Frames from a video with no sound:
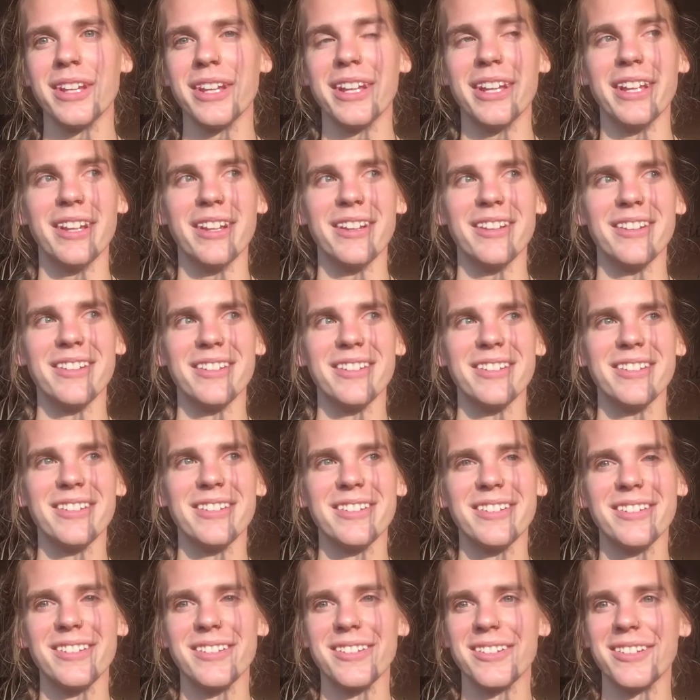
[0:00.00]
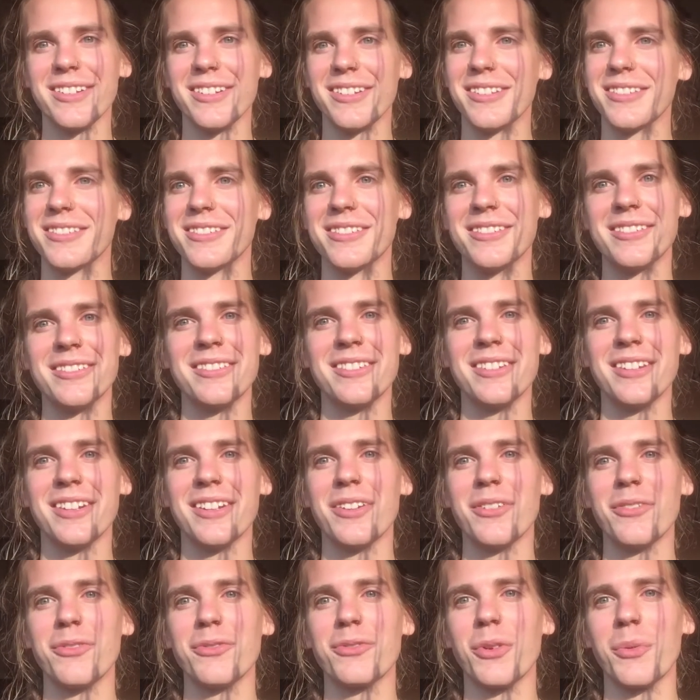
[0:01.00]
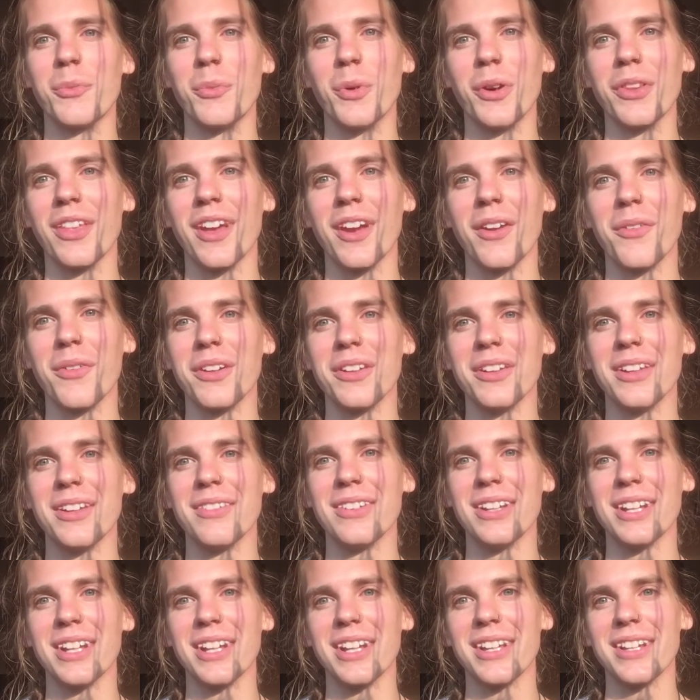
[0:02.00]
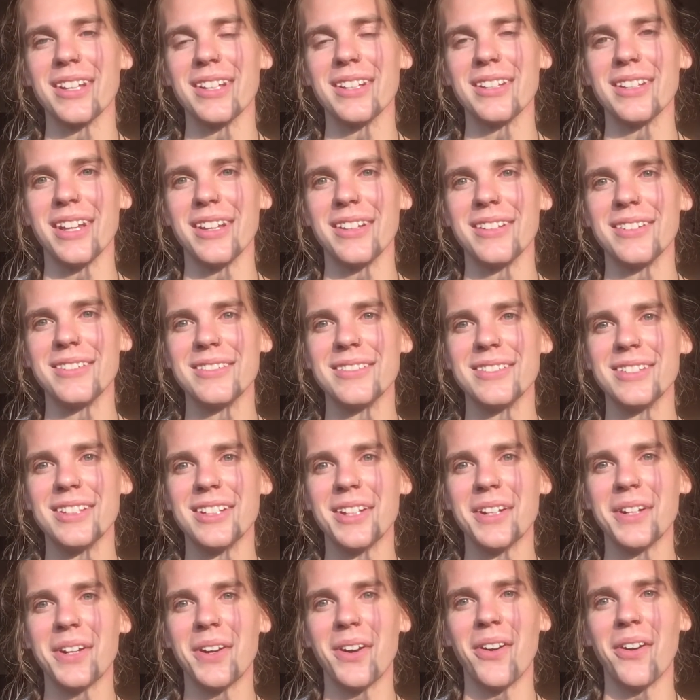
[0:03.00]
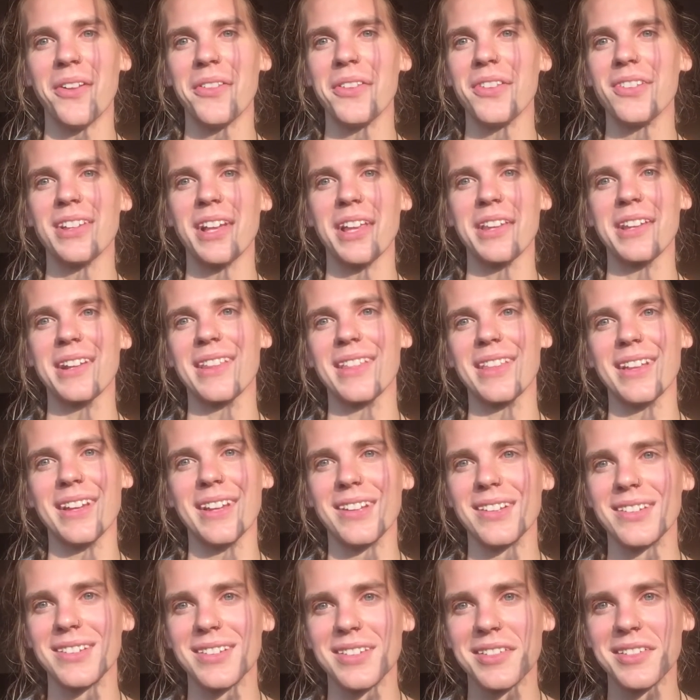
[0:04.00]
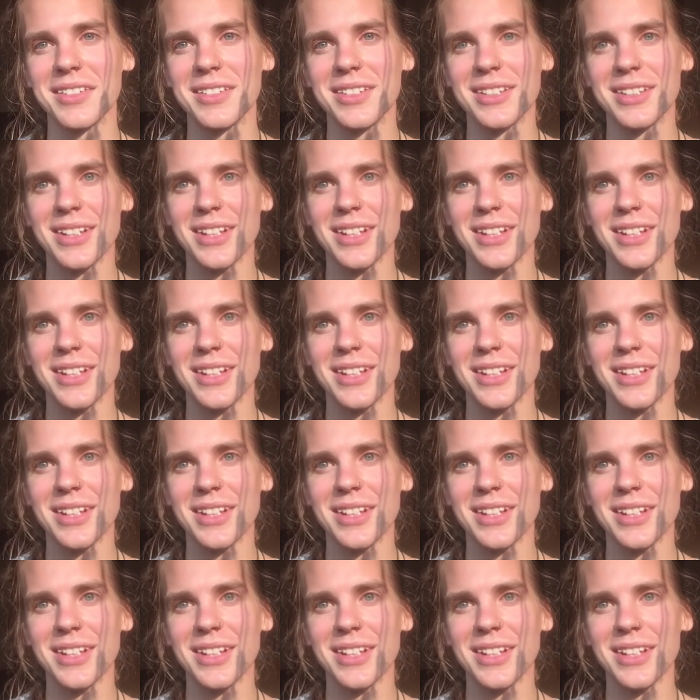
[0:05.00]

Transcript: and from what they were living in, and all these other things.